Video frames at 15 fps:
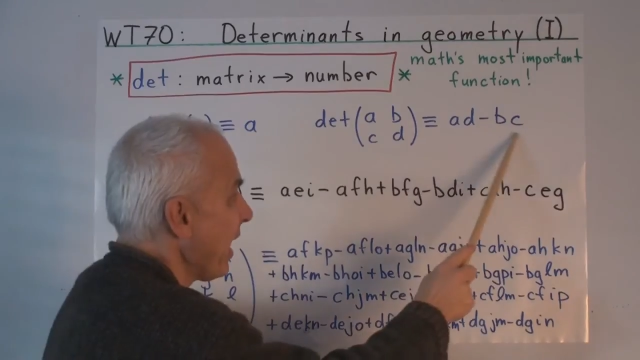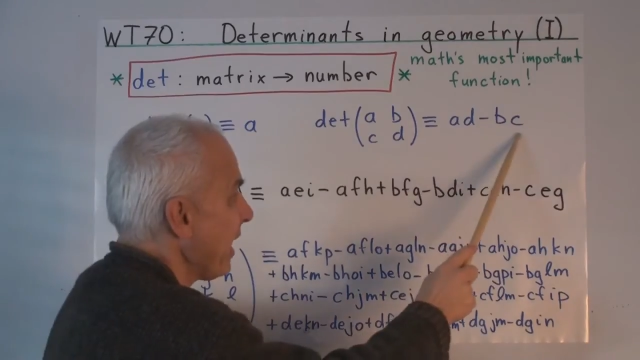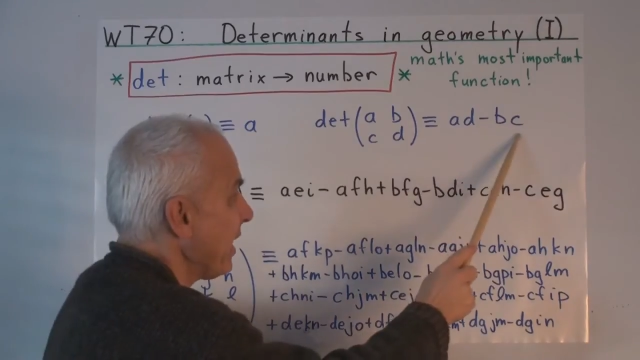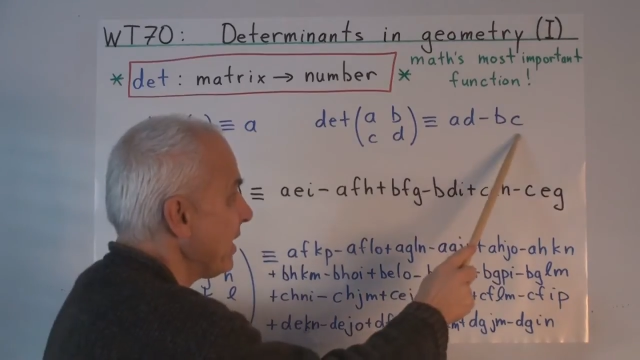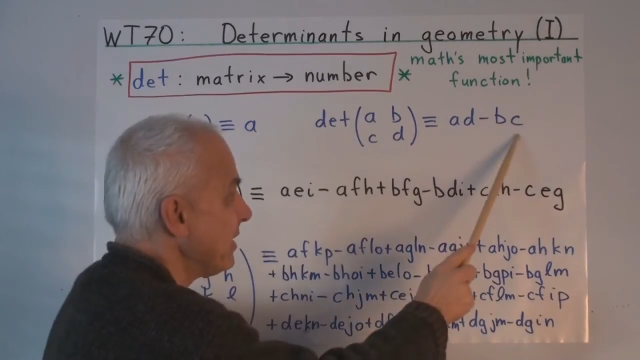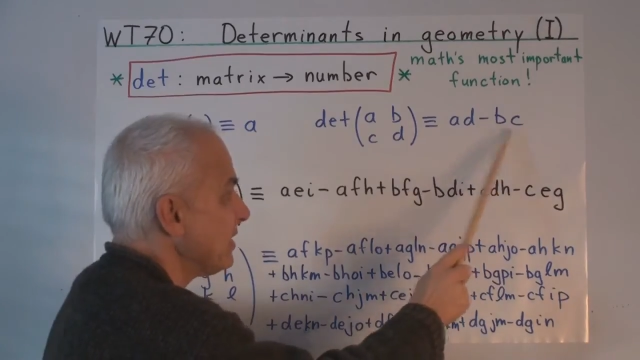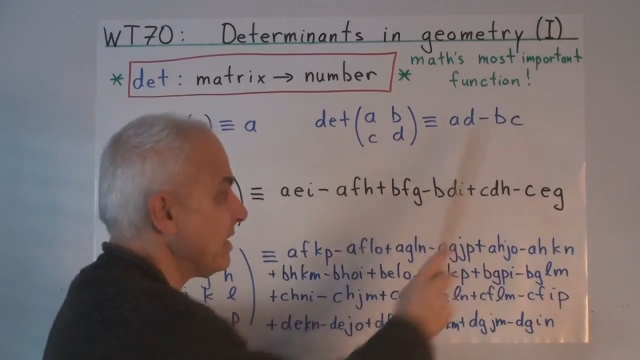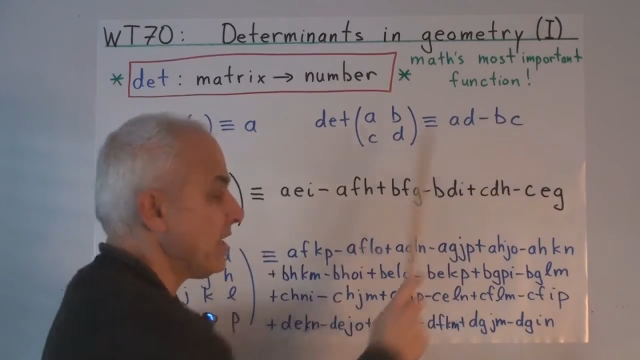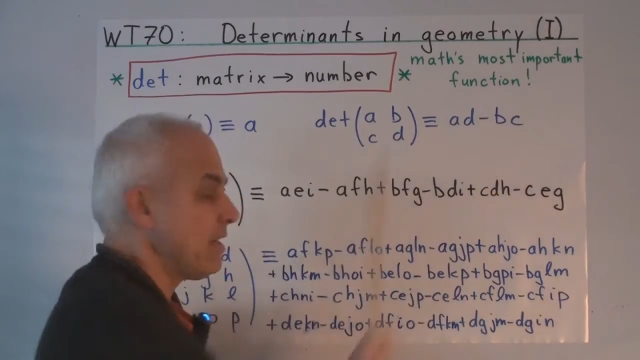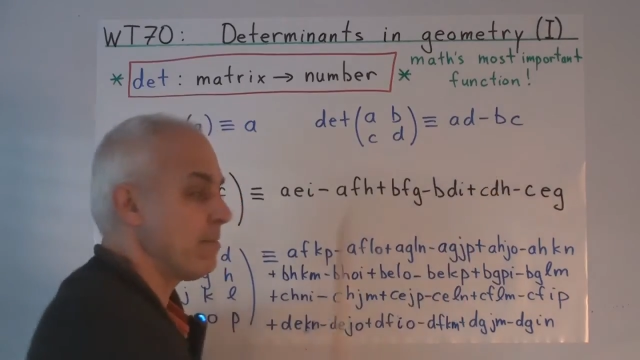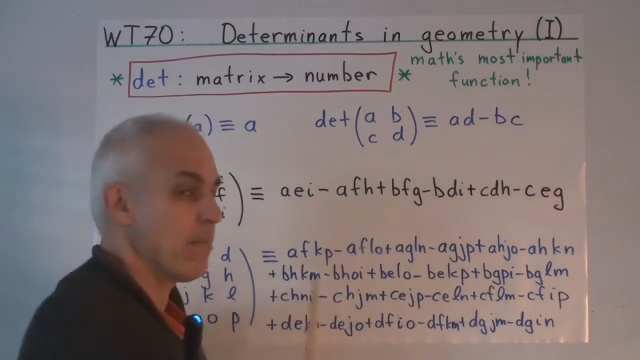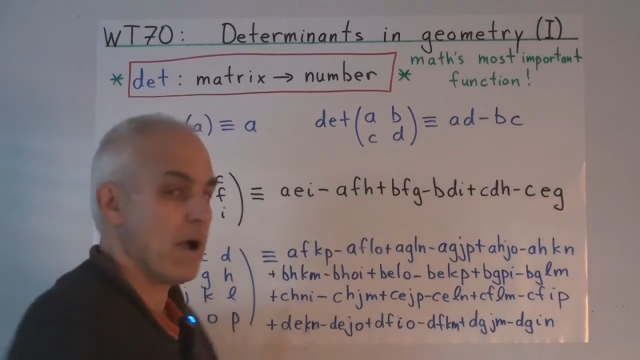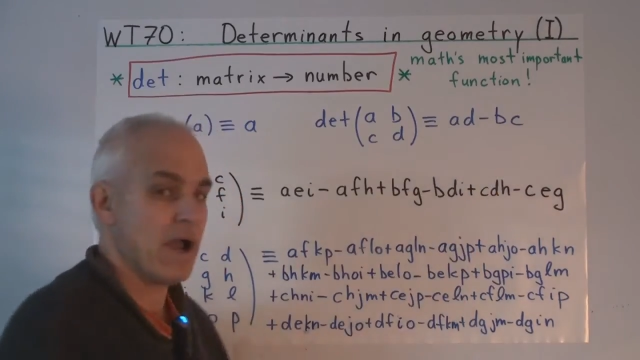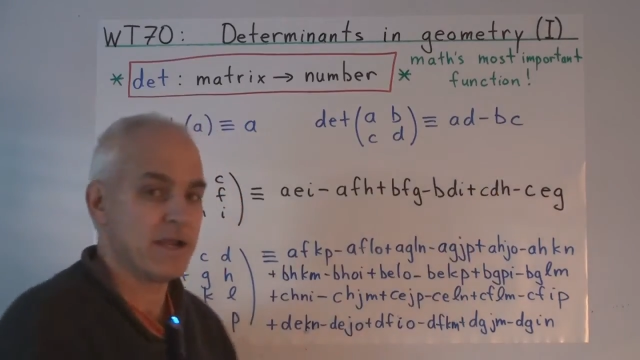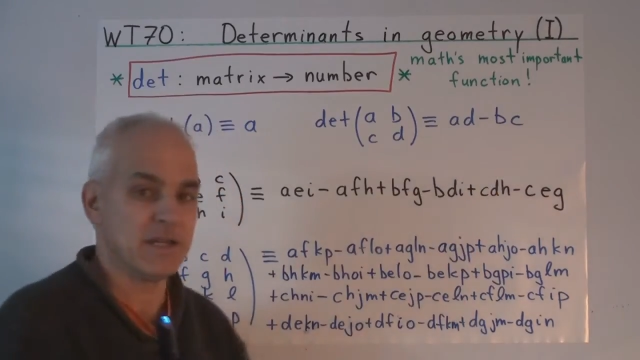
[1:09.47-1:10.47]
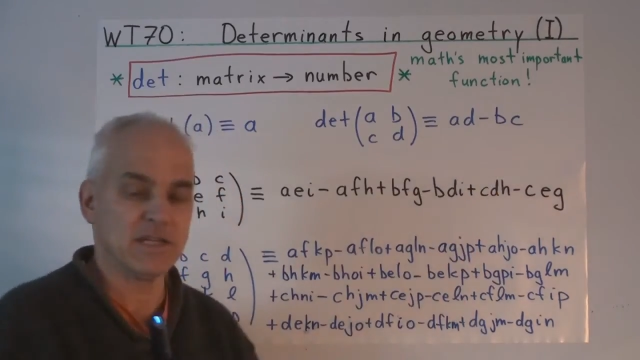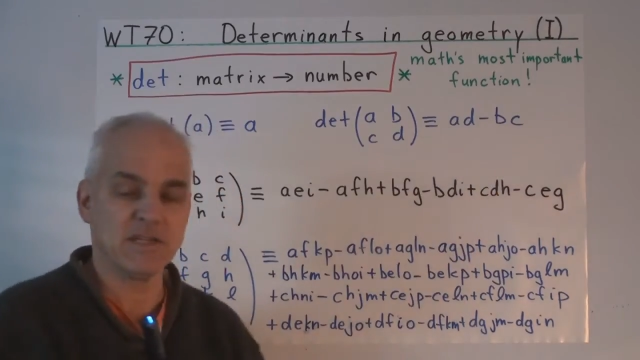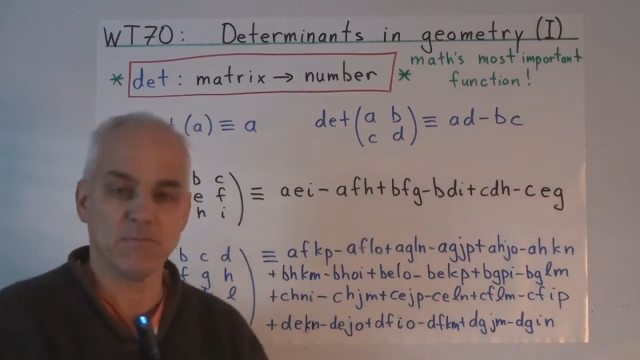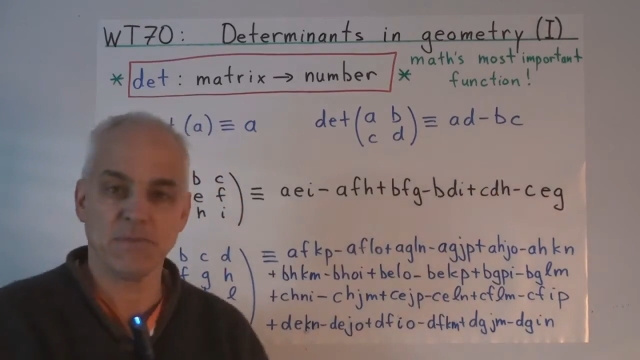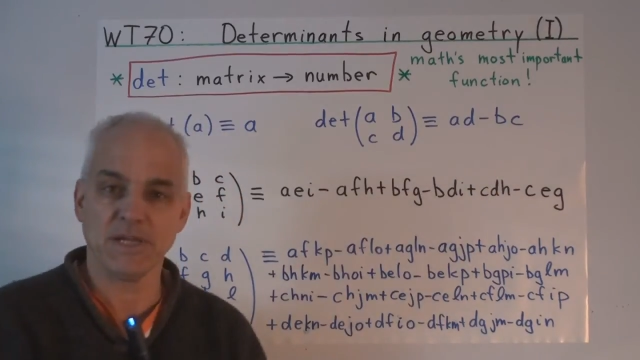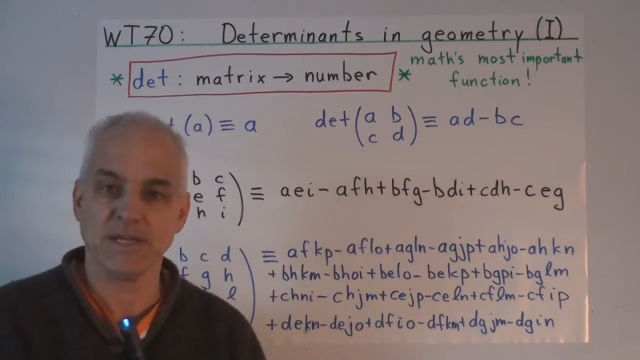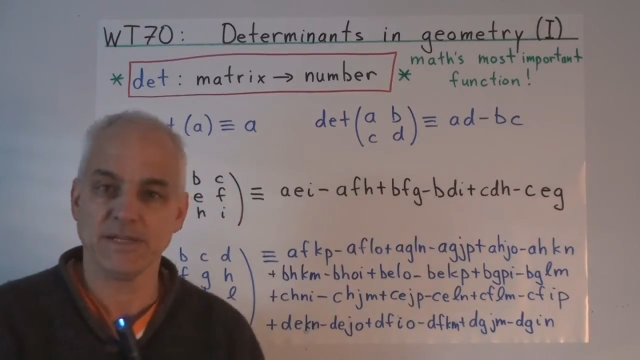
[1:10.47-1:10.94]
AD
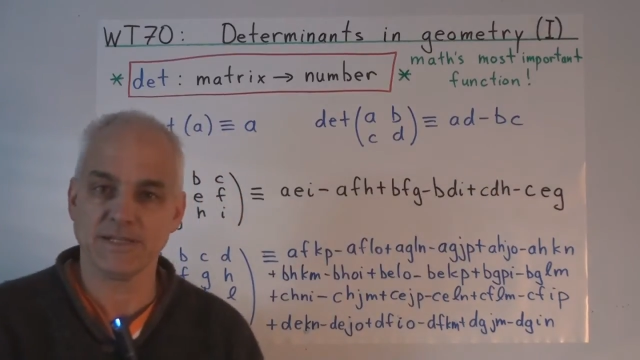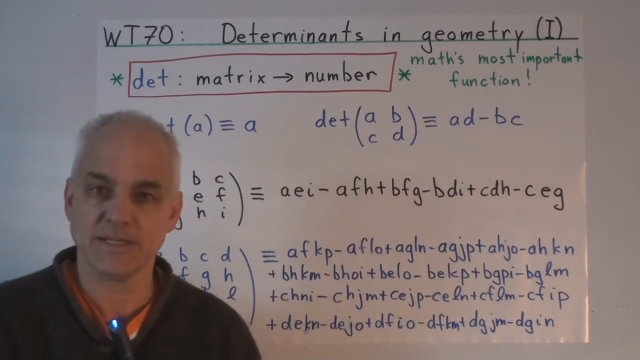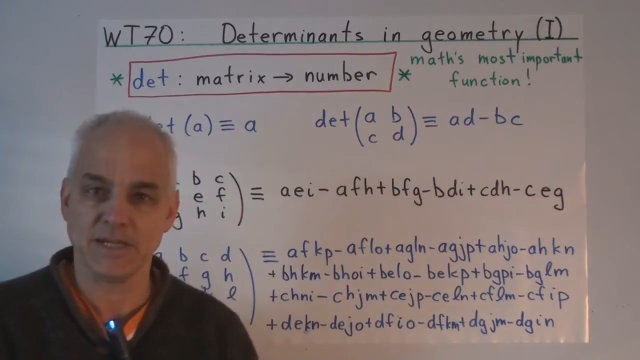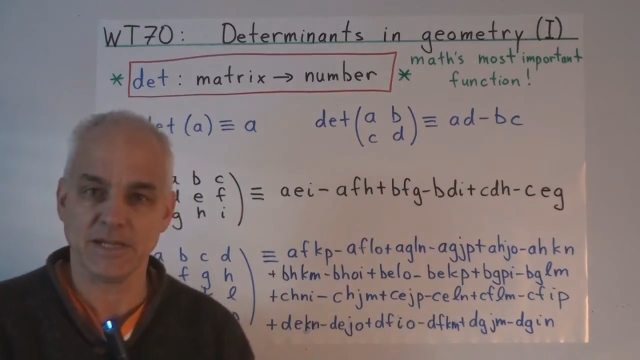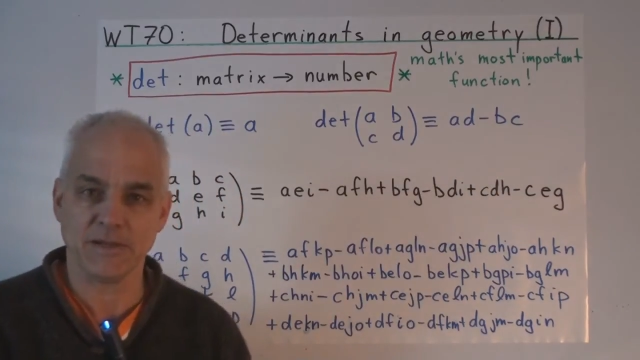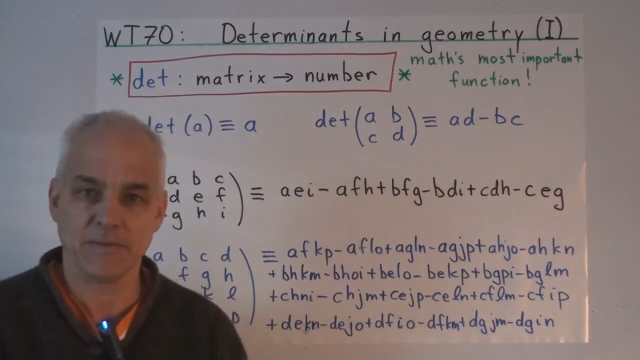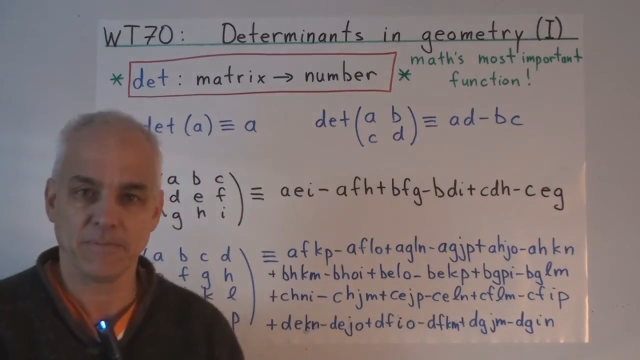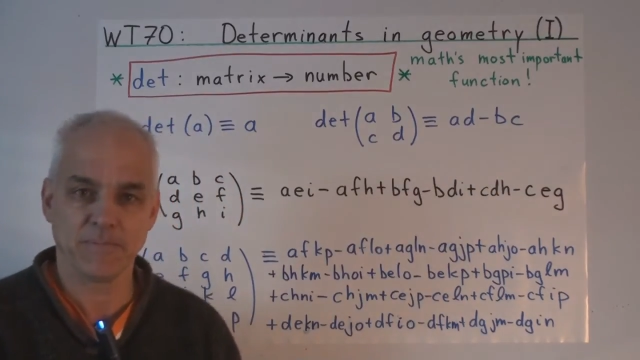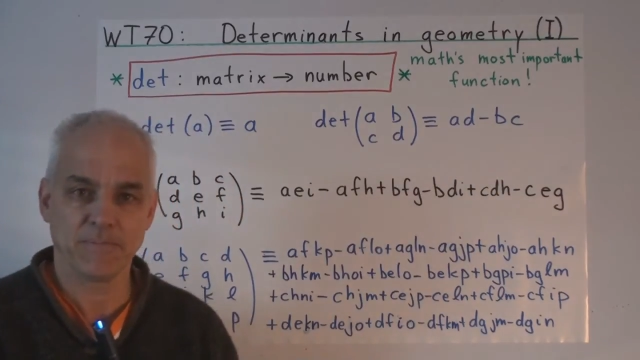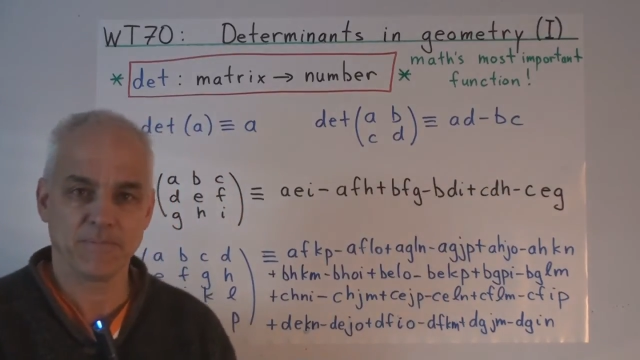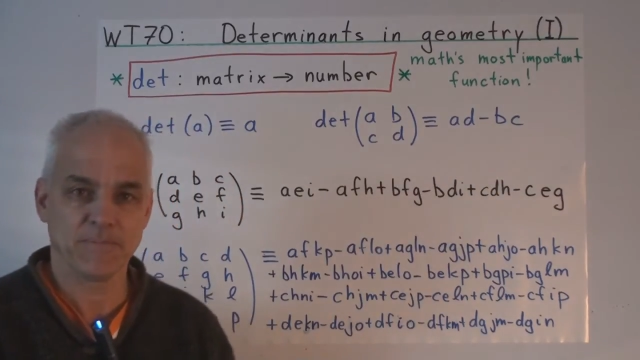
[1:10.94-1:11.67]
minus BC.